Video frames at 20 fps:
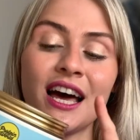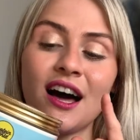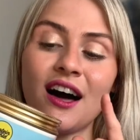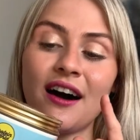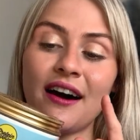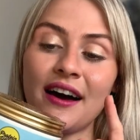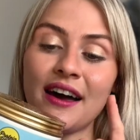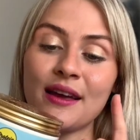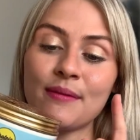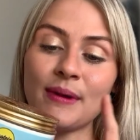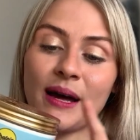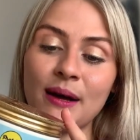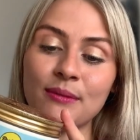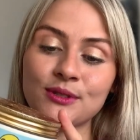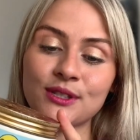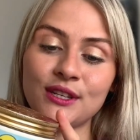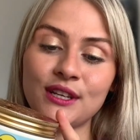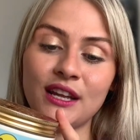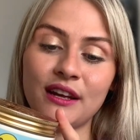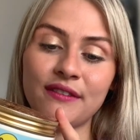I'm
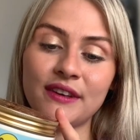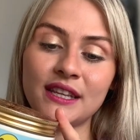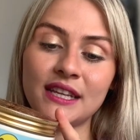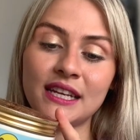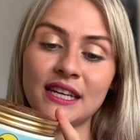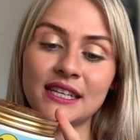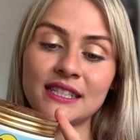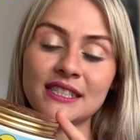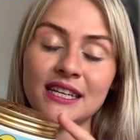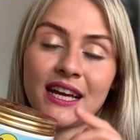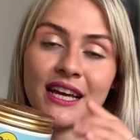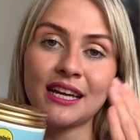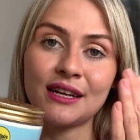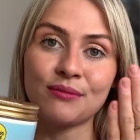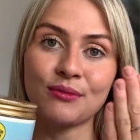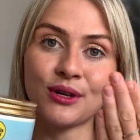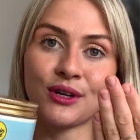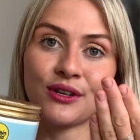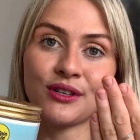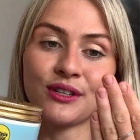absolutely loving this.
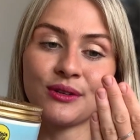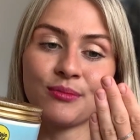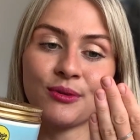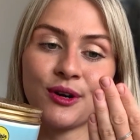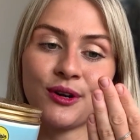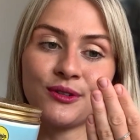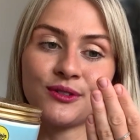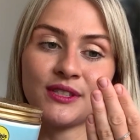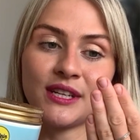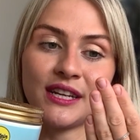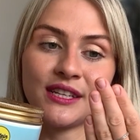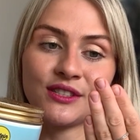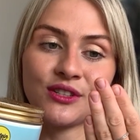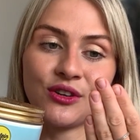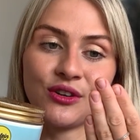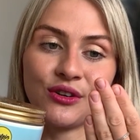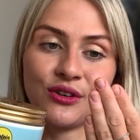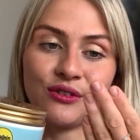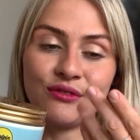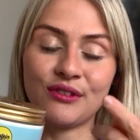I'm on the process
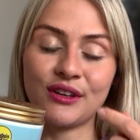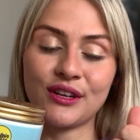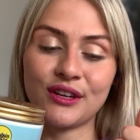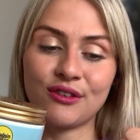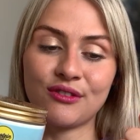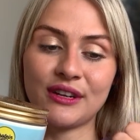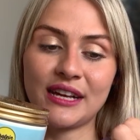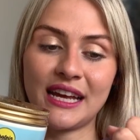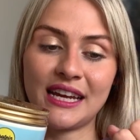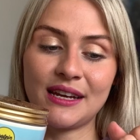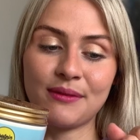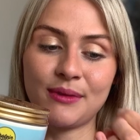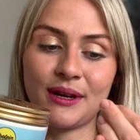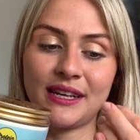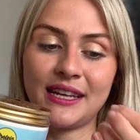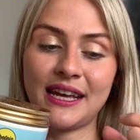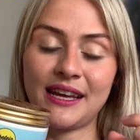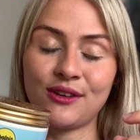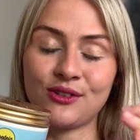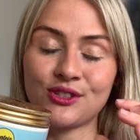of getting my
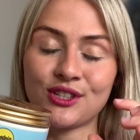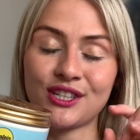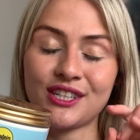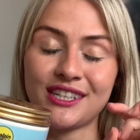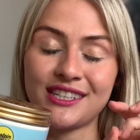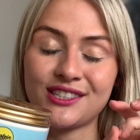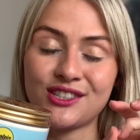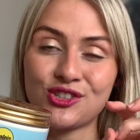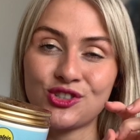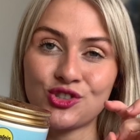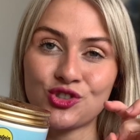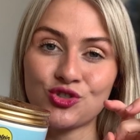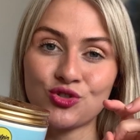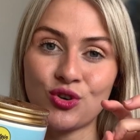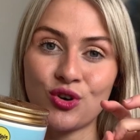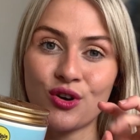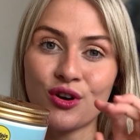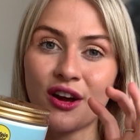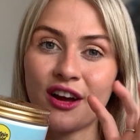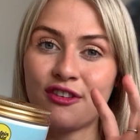nails nice and
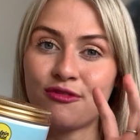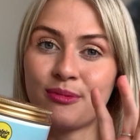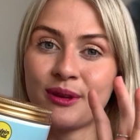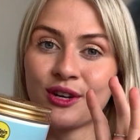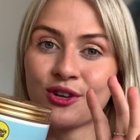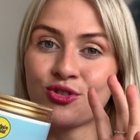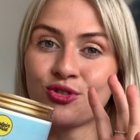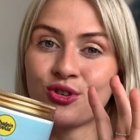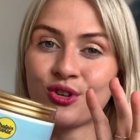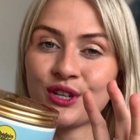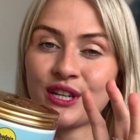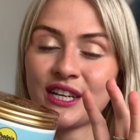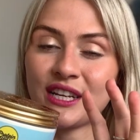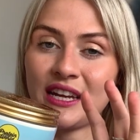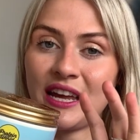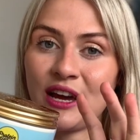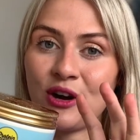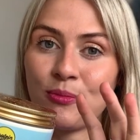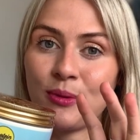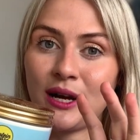strong. I've been a chronic
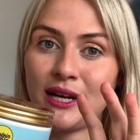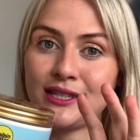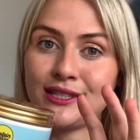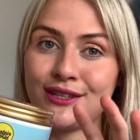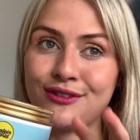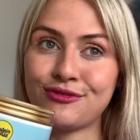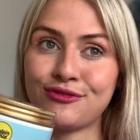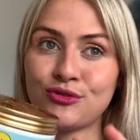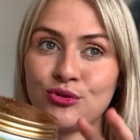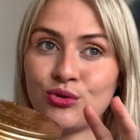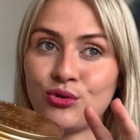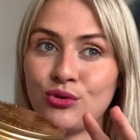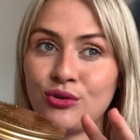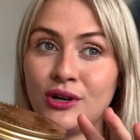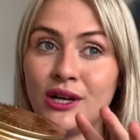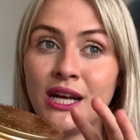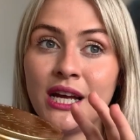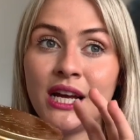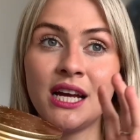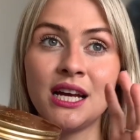nail biter for
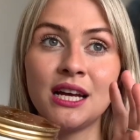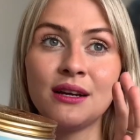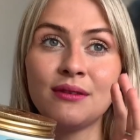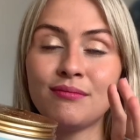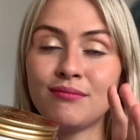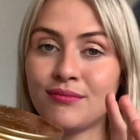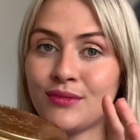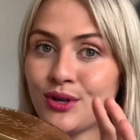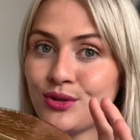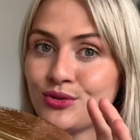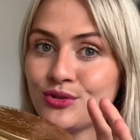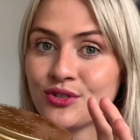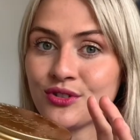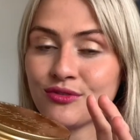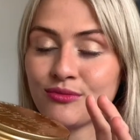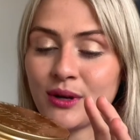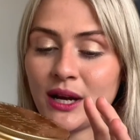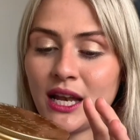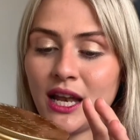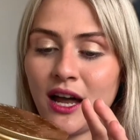most of
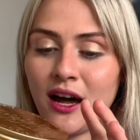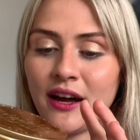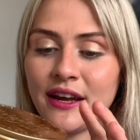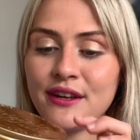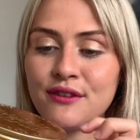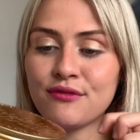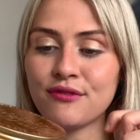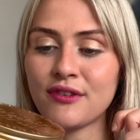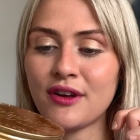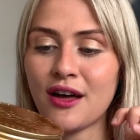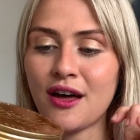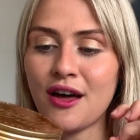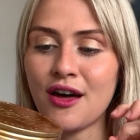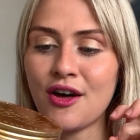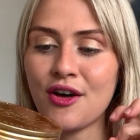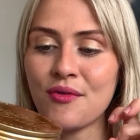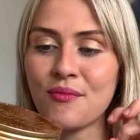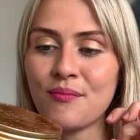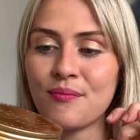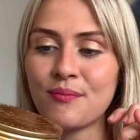my life,
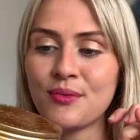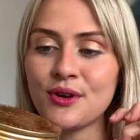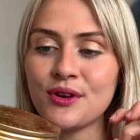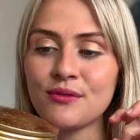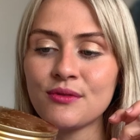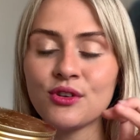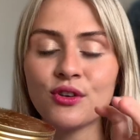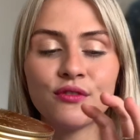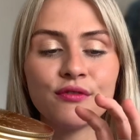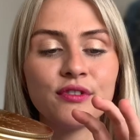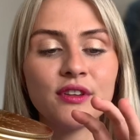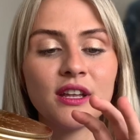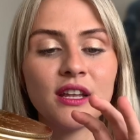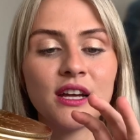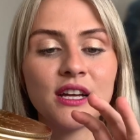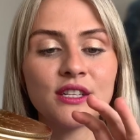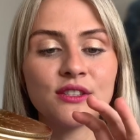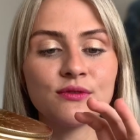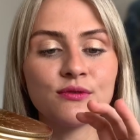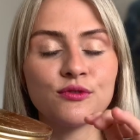but not for the
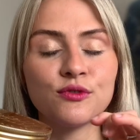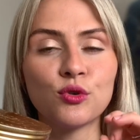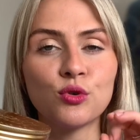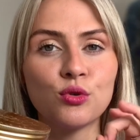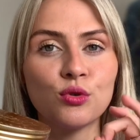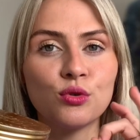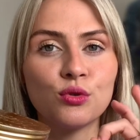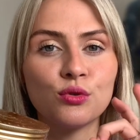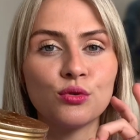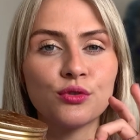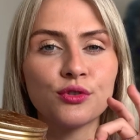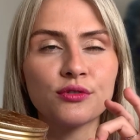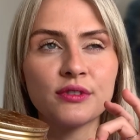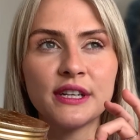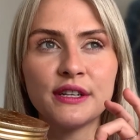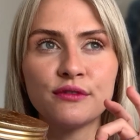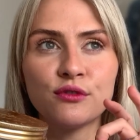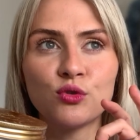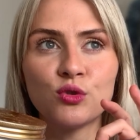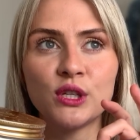last
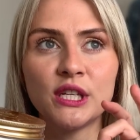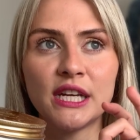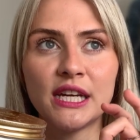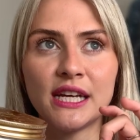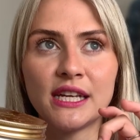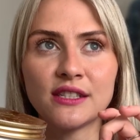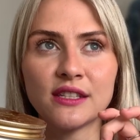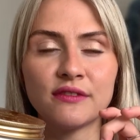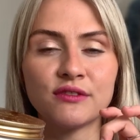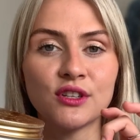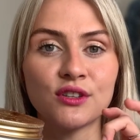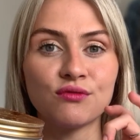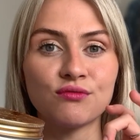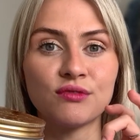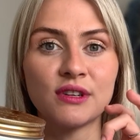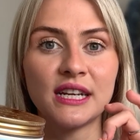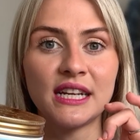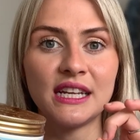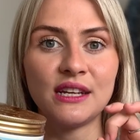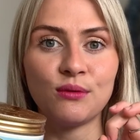3-4 years. I've done
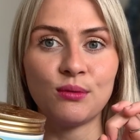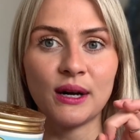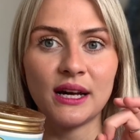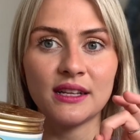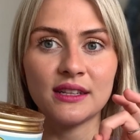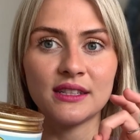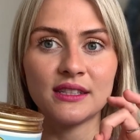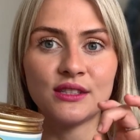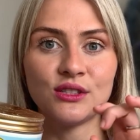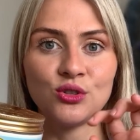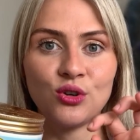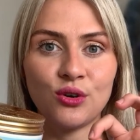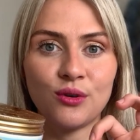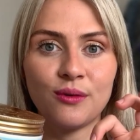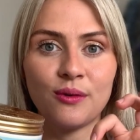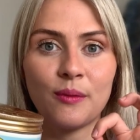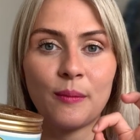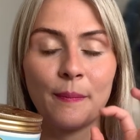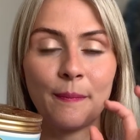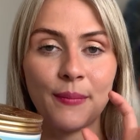really well at not
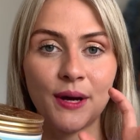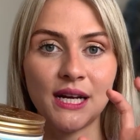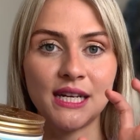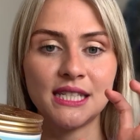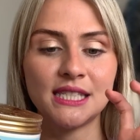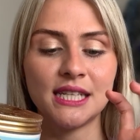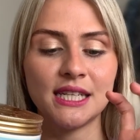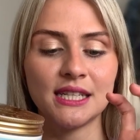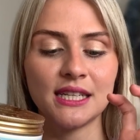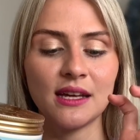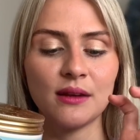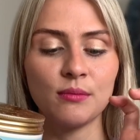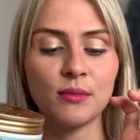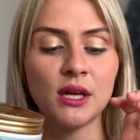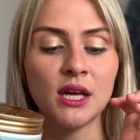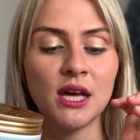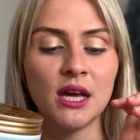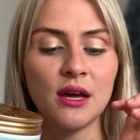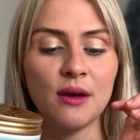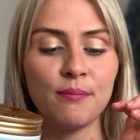biting them,
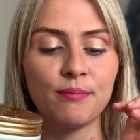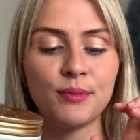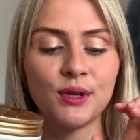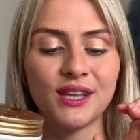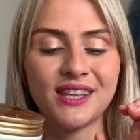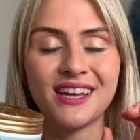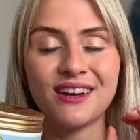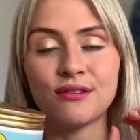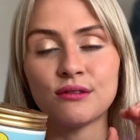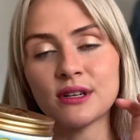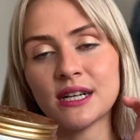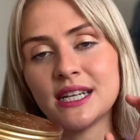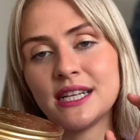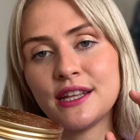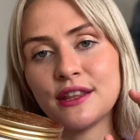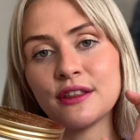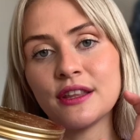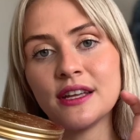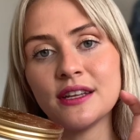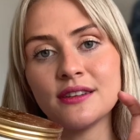but they're really
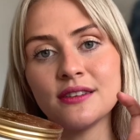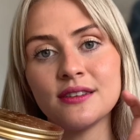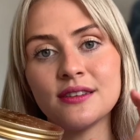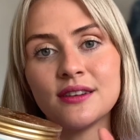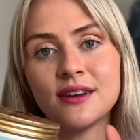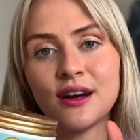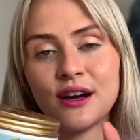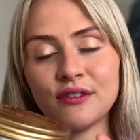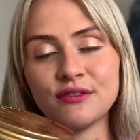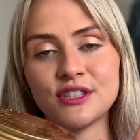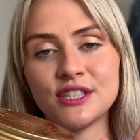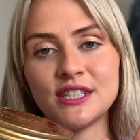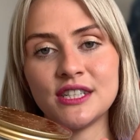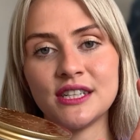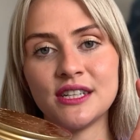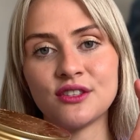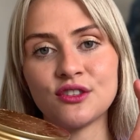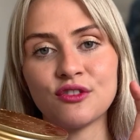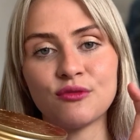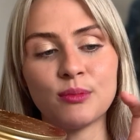thin after
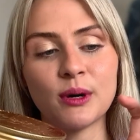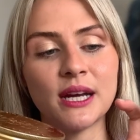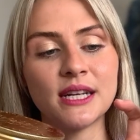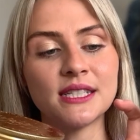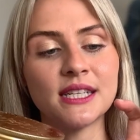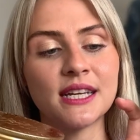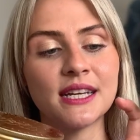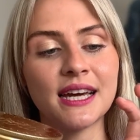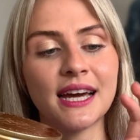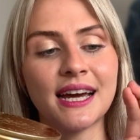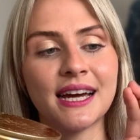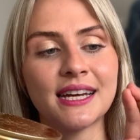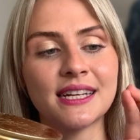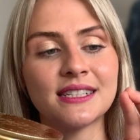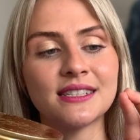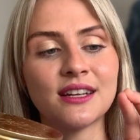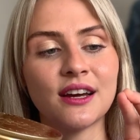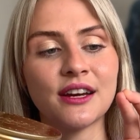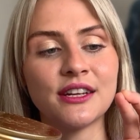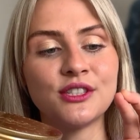years of biting.
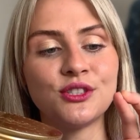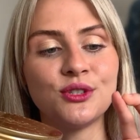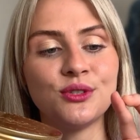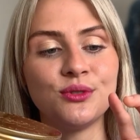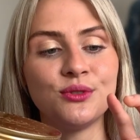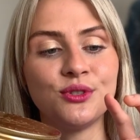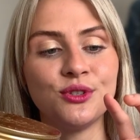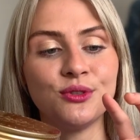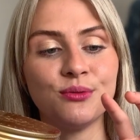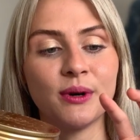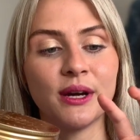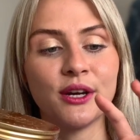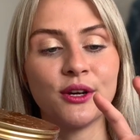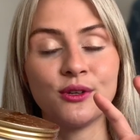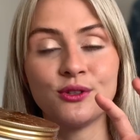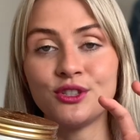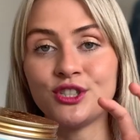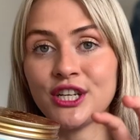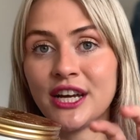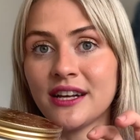And I do my
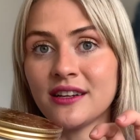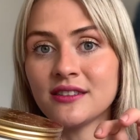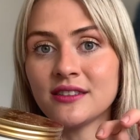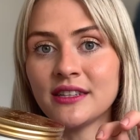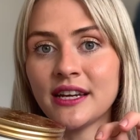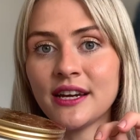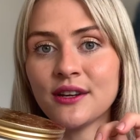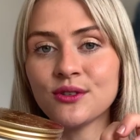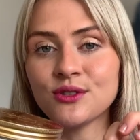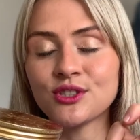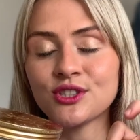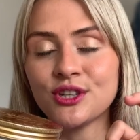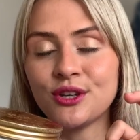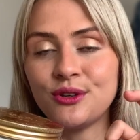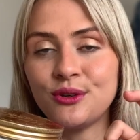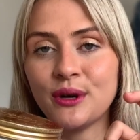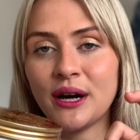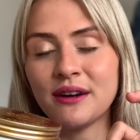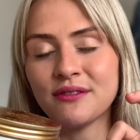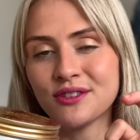own gel nails, so
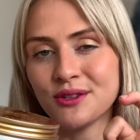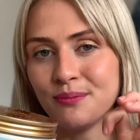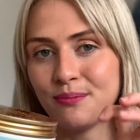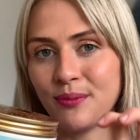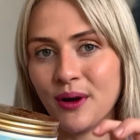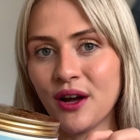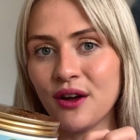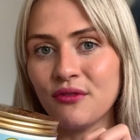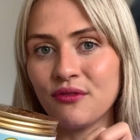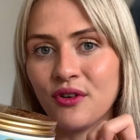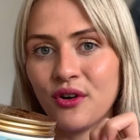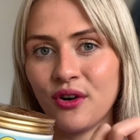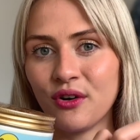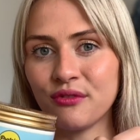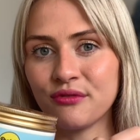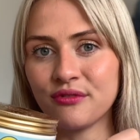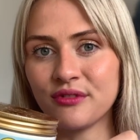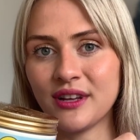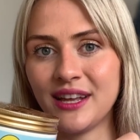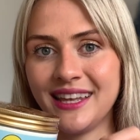you have to buff
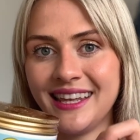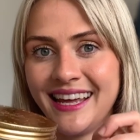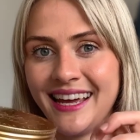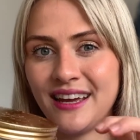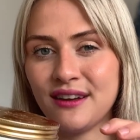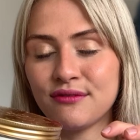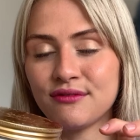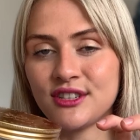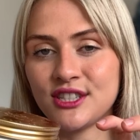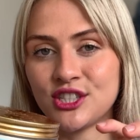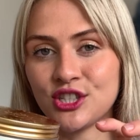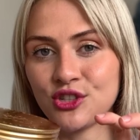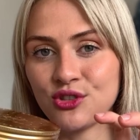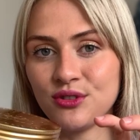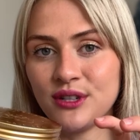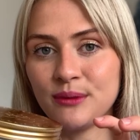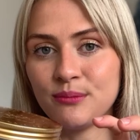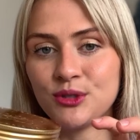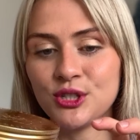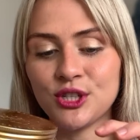off a layer for it to
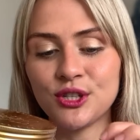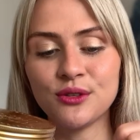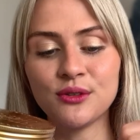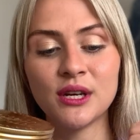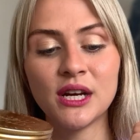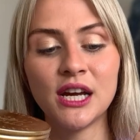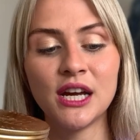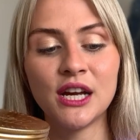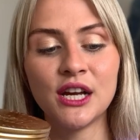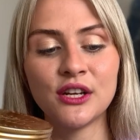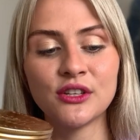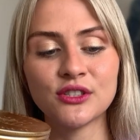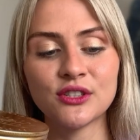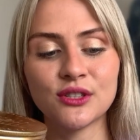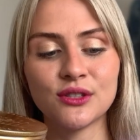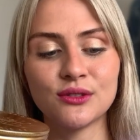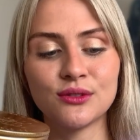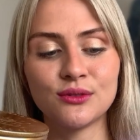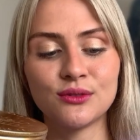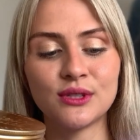grip to. So
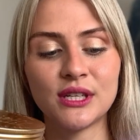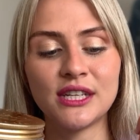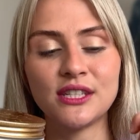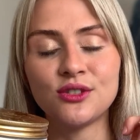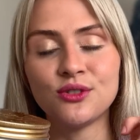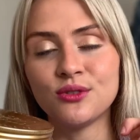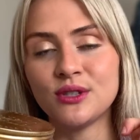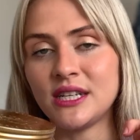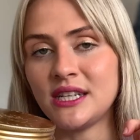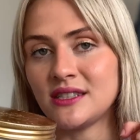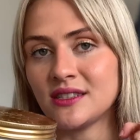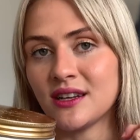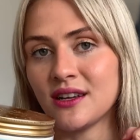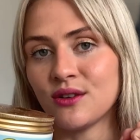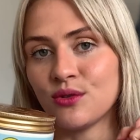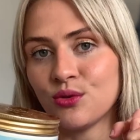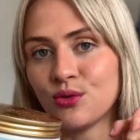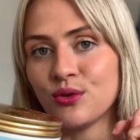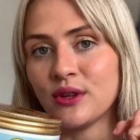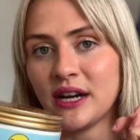they do need
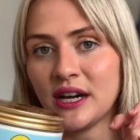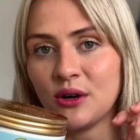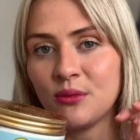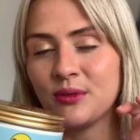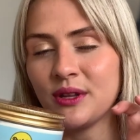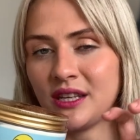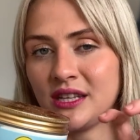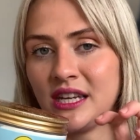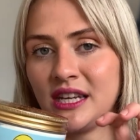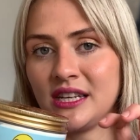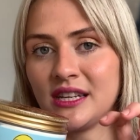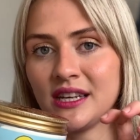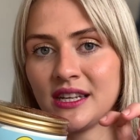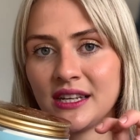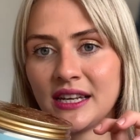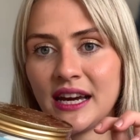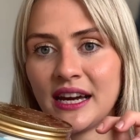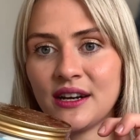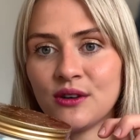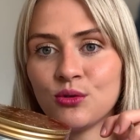all the help that they can
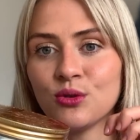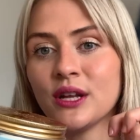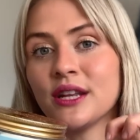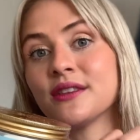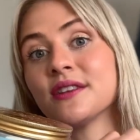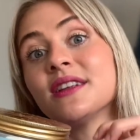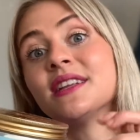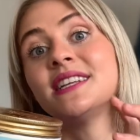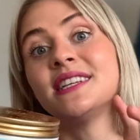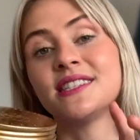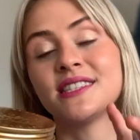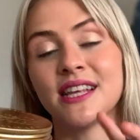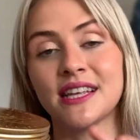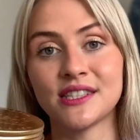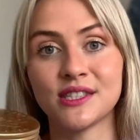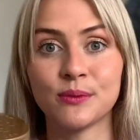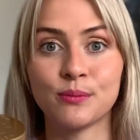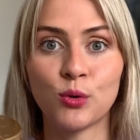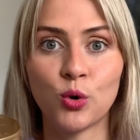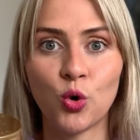get, or like at least their
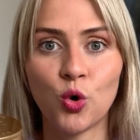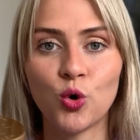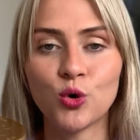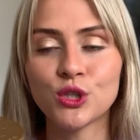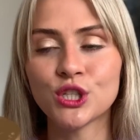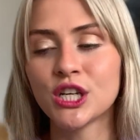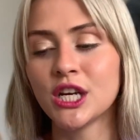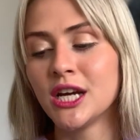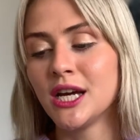support.